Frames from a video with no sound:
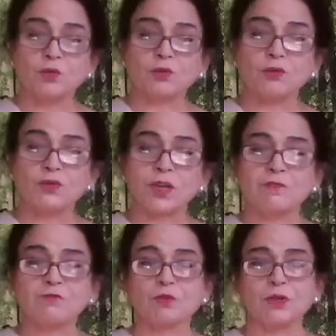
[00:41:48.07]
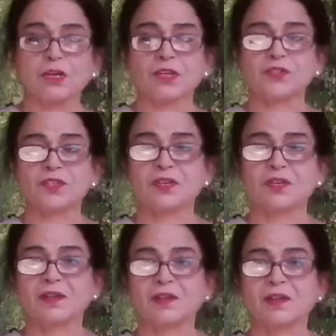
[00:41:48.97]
gurus have told us.